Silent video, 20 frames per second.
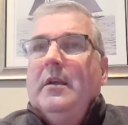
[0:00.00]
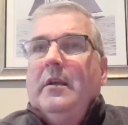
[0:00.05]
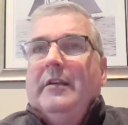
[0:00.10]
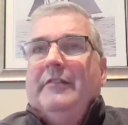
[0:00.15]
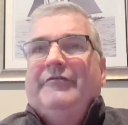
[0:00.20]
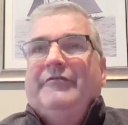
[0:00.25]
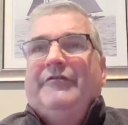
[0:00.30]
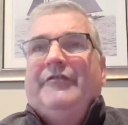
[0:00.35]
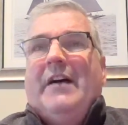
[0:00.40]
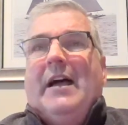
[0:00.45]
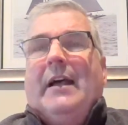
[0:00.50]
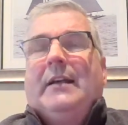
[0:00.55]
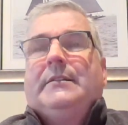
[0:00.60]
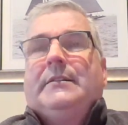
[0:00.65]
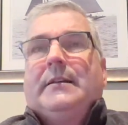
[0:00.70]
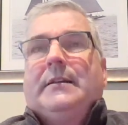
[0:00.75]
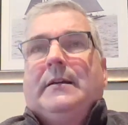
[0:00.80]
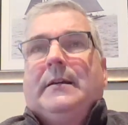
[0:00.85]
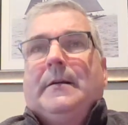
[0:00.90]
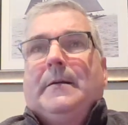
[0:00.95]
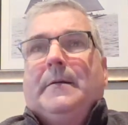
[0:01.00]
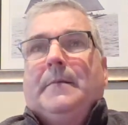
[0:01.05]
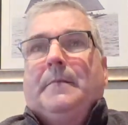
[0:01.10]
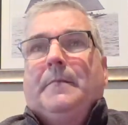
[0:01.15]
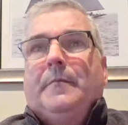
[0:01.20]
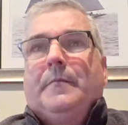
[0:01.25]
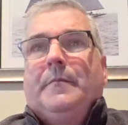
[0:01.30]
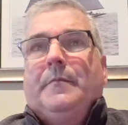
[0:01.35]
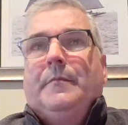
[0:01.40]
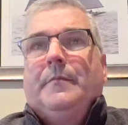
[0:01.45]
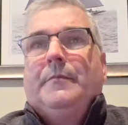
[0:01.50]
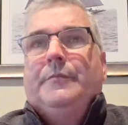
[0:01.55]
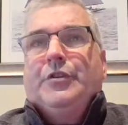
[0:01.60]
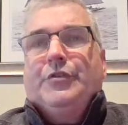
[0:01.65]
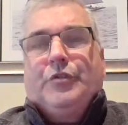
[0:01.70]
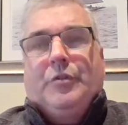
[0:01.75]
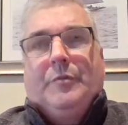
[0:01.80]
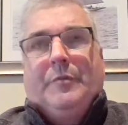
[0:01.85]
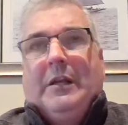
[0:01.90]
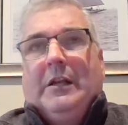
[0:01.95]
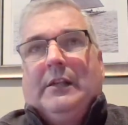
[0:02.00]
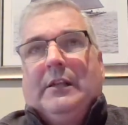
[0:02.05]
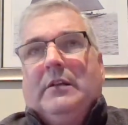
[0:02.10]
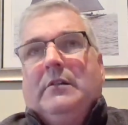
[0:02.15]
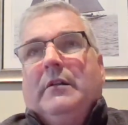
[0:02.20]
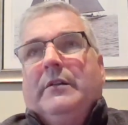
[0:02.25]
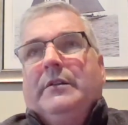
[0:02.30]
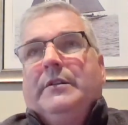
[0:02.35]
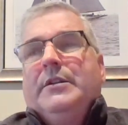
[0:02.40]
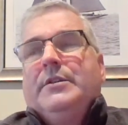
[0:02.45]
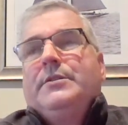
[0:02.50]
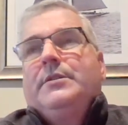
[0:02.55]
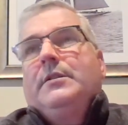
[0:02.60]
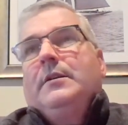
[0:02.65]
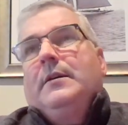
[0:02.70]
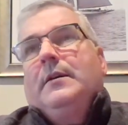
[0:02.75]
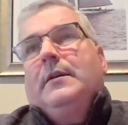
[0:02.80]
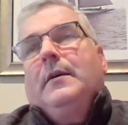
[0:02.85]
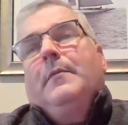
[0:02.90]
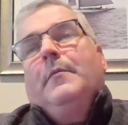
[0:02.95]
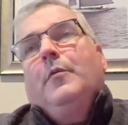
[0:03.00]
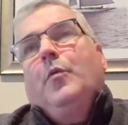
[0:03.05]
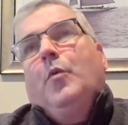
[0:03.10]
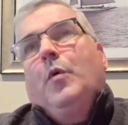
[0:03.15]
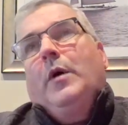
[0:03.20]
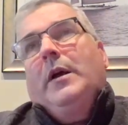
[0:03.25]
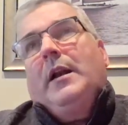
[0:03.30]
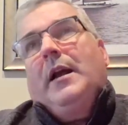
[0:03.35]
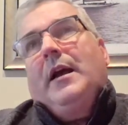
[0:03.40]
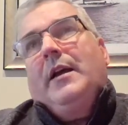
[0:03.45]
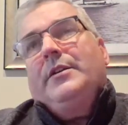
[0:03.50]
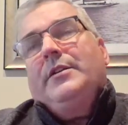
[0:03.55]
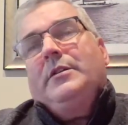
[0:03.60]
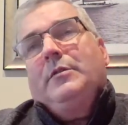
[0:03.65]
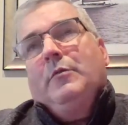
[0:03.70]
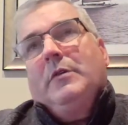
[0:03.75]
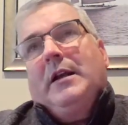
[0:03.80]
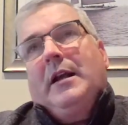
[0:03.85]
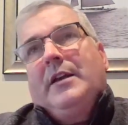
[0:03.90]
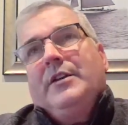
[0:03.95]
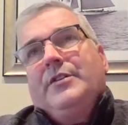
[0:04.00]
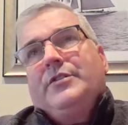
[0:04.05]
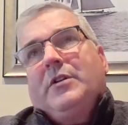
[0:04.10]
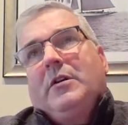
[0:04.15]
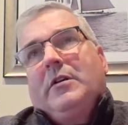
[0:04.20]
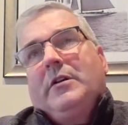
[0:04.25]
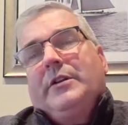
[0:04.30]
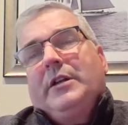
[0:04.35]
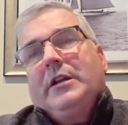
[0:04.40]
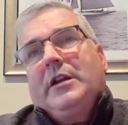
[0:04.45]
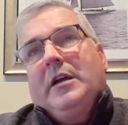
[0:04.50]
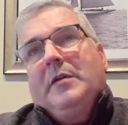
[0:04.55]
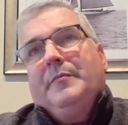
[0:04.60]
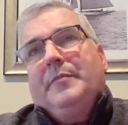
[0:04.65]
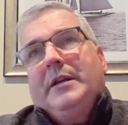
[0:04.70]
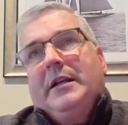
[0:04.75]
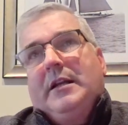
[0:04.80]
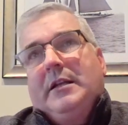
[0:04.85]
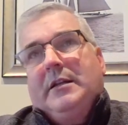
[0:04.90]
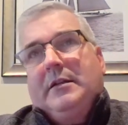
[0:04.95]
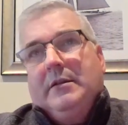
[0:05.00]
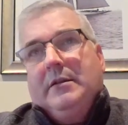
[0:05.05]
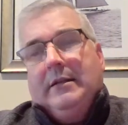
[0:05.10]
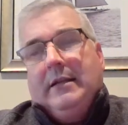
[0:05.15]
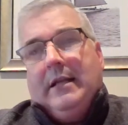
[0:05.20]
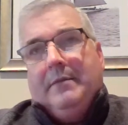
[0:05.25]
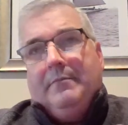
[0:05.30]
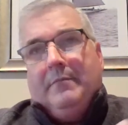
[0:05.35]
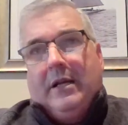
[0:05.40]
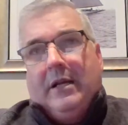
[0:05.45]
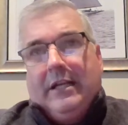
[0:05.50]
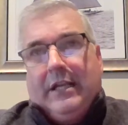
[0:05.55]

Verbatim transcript: In fact, um, just to be clear on this, uh, when I when I started the company and let my